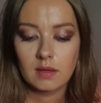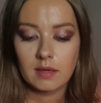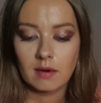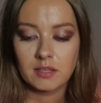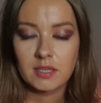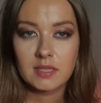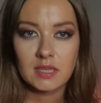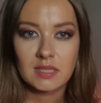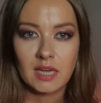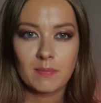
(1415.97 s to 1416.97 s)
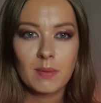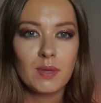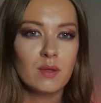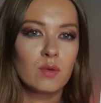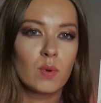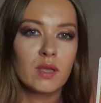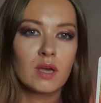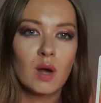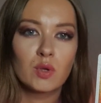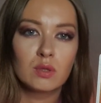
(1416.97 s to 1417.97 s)
like artistic side, maybe the way
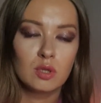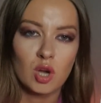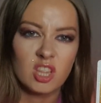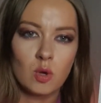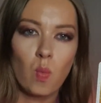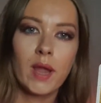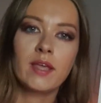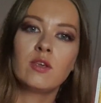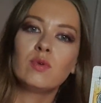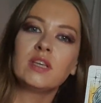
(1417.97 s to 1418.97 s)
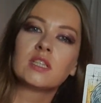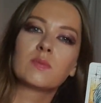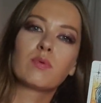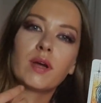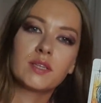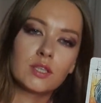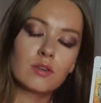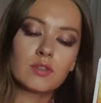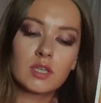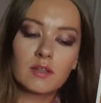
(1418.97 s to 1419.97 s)
how you look, the way you
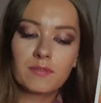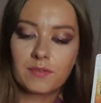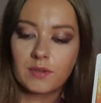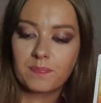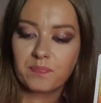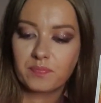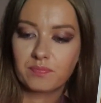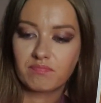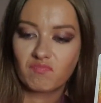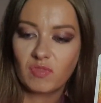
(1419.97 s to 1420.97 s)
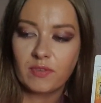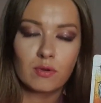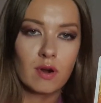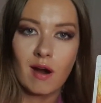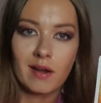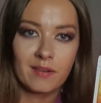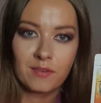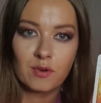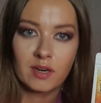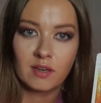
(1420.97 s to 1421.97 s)
express yourself. If
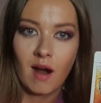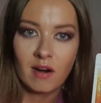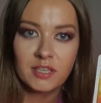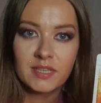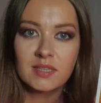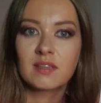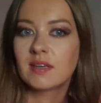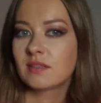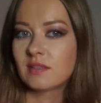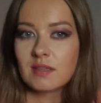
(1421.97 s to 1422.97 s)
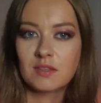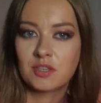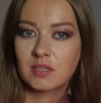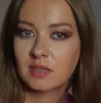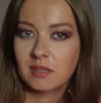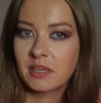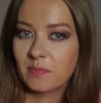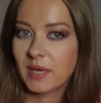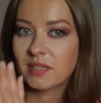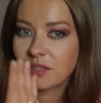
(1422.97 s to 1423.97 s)
you're an artist, that's just a
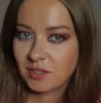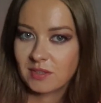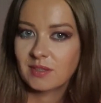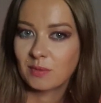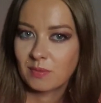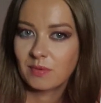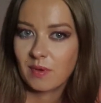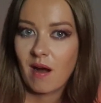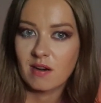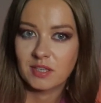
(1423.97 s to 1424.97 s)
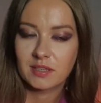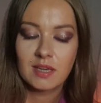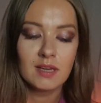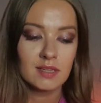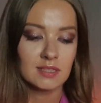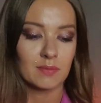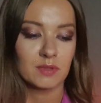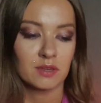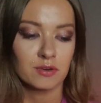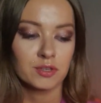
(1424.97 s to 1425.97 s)
clear message. So art,
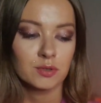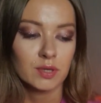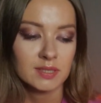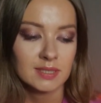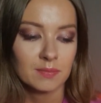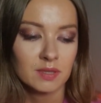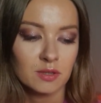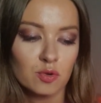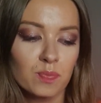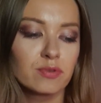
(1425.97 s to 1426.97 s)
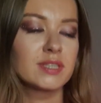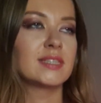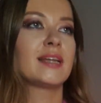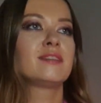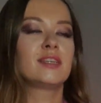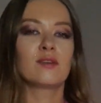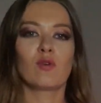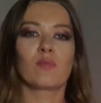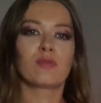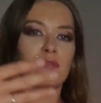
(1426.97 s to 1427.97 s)
something you're doing, something you're presenting
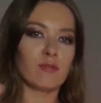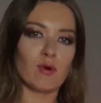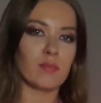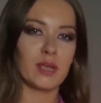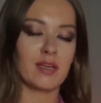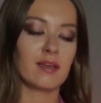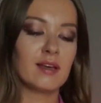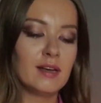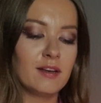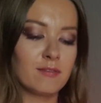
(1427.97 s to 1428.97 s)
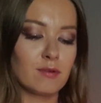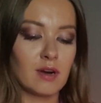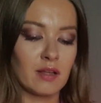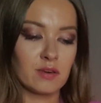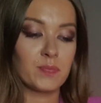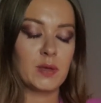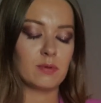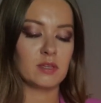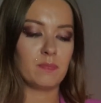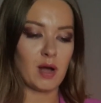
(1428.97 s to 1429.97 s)
or performing for other
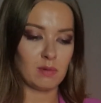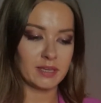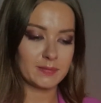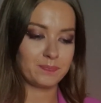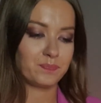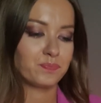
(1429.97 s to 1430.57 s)
people in public.